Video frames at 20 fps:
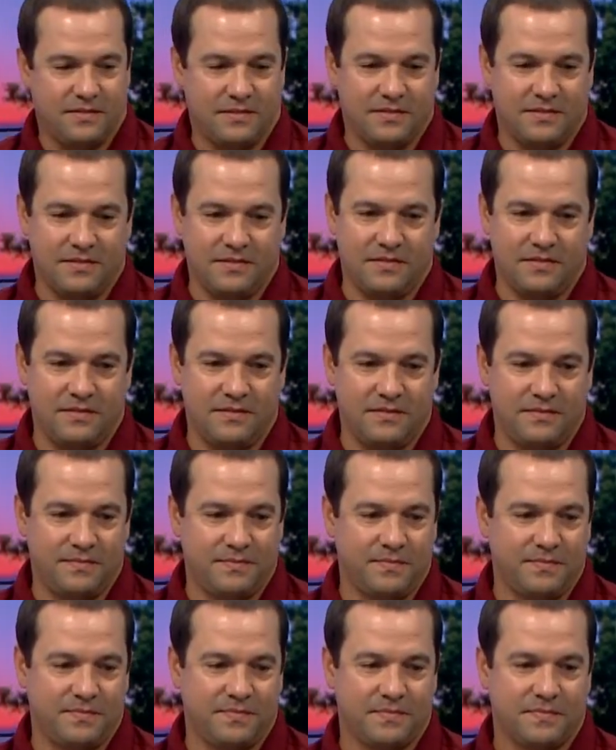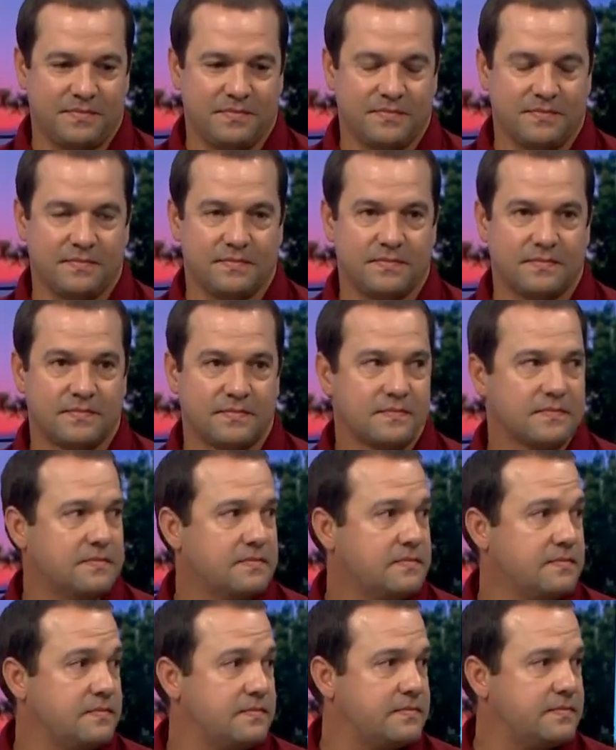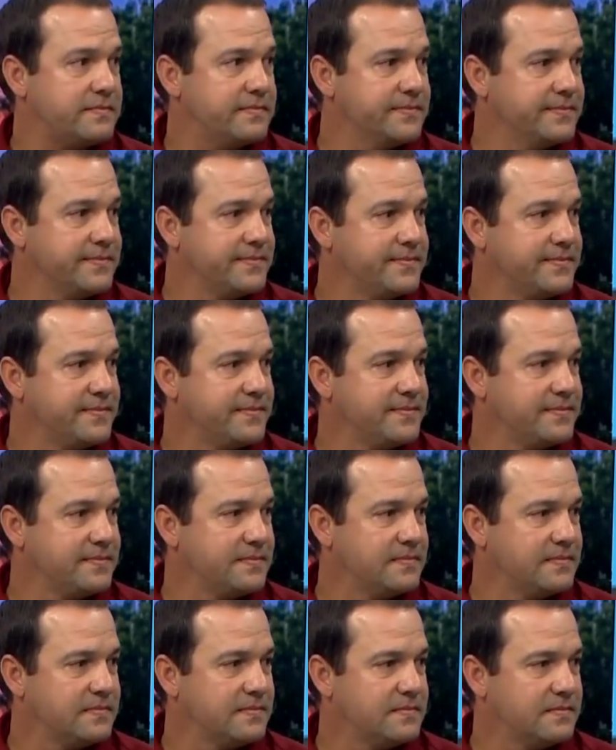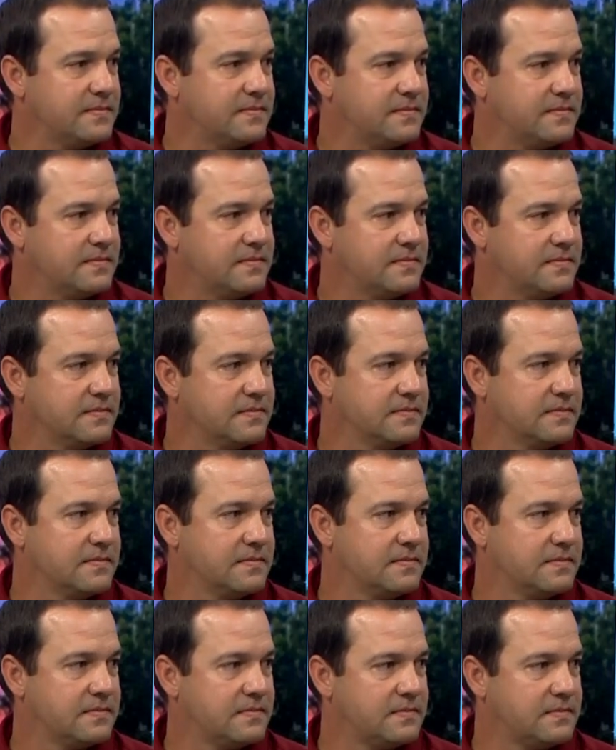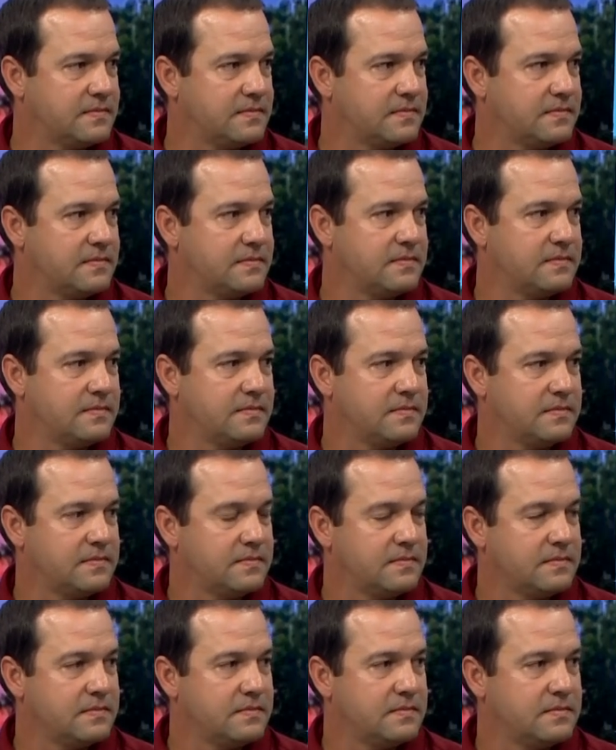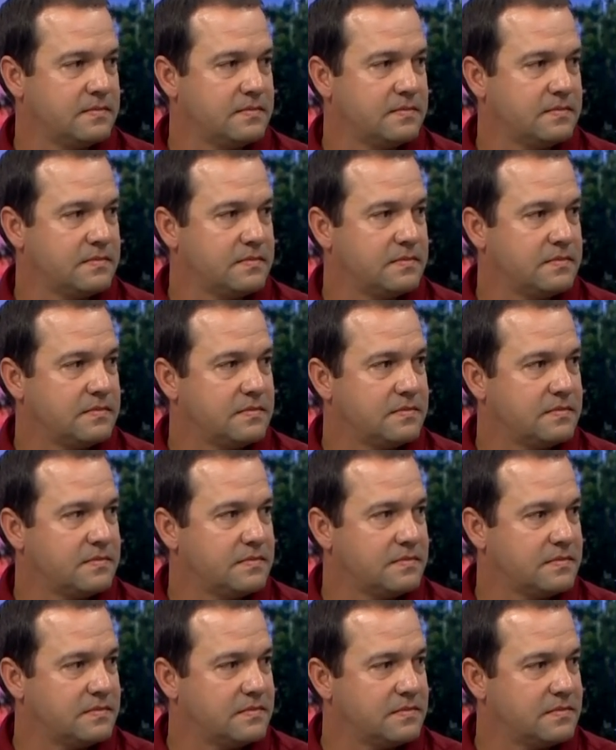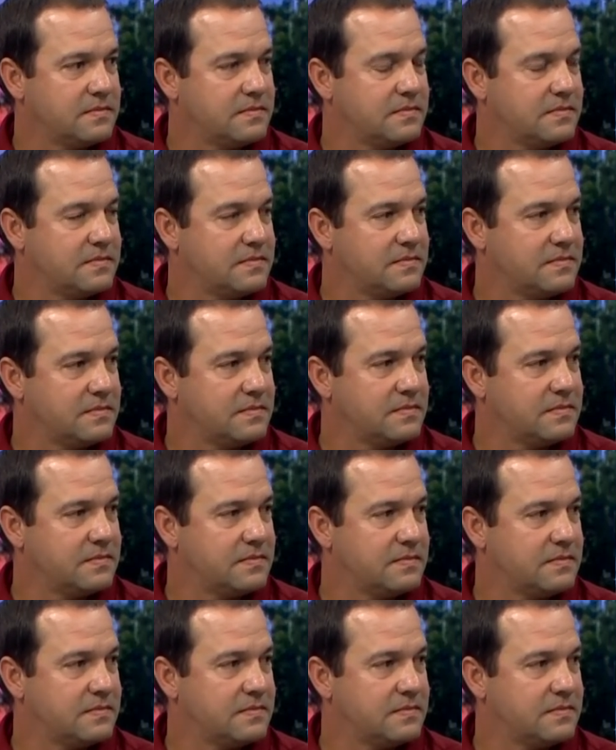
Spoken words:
The person shown says nothing.